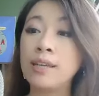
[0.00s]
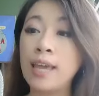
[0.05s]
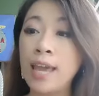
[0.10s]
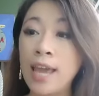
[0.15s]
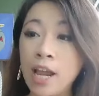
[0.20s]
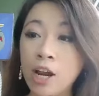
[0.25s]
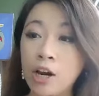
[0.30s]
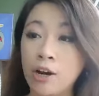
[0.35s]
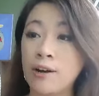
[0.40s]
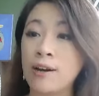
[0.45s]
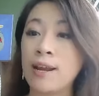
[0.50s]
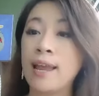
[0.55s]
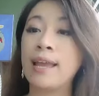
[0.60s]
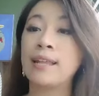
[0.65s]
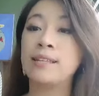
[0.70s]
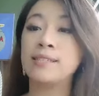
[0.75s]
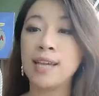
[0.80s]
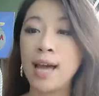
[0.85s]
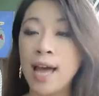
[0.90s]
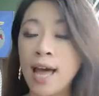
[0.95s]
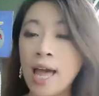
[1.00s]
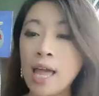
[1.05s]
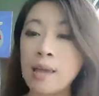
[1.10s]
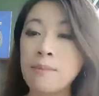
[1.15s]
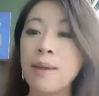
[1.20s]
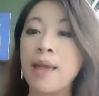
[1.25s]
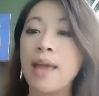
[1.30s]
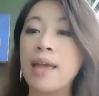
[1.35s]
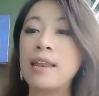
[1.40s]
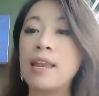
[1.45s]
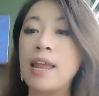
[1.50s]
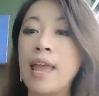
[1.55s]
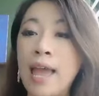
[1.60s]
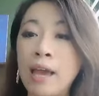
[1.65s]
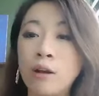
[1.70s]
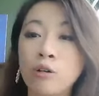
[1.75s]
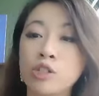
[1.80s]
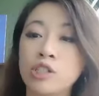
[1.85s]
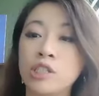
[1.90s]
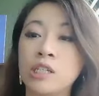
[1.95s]
care and time and
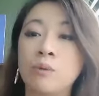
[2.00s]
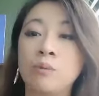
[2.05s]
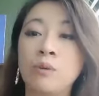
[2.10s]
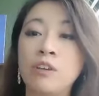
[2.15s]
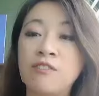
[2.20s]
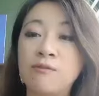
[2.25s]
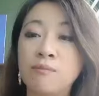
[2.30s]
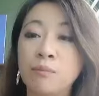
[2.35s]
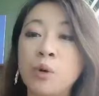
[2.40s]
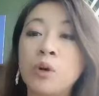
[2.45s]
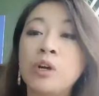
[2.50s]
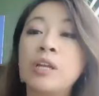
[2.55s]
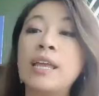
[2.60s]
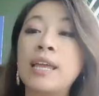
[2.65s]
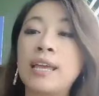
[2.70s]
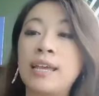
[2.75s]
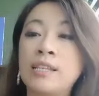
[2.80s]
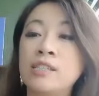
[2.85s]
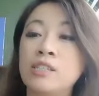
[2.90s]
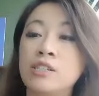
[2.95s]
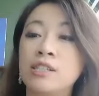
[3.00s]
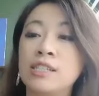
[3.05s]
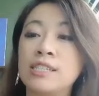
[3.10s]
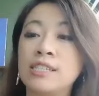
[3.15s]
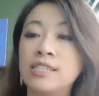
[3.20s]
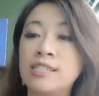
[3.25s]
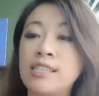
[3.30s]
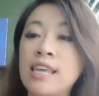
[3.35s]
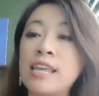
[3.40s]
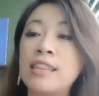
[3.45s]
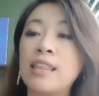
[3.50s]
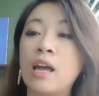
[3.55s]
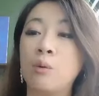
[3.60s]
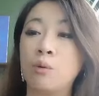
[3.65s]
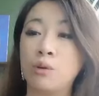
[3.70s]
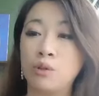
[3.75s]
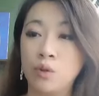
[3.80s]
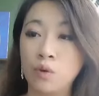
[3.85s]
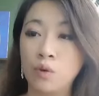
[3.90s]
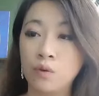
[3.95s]
energy we've put into this thing that
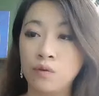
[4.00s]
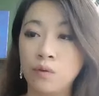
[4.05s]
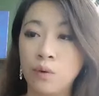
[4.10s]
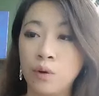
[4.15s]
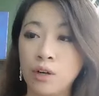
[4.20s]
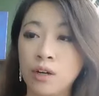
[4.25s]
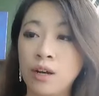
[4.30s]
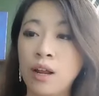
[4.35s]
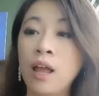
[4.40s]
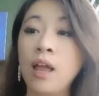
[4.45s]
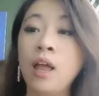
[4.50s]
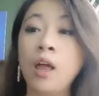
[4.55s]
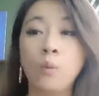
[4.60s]
we're known for,